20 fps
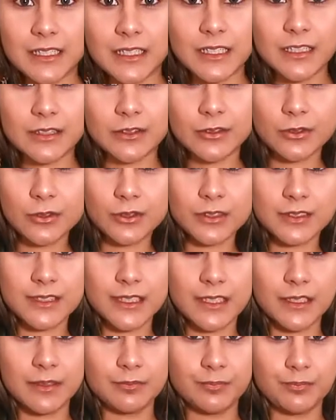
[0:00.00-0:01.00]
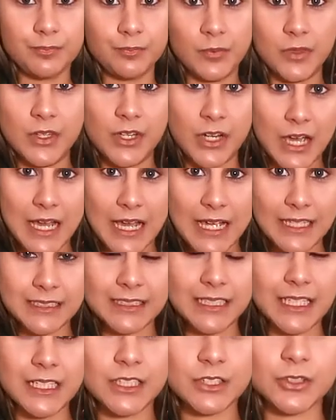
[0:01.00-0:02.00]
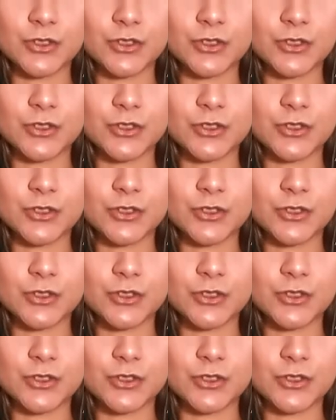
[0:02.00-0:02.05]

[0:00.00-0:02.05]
it looks nice and it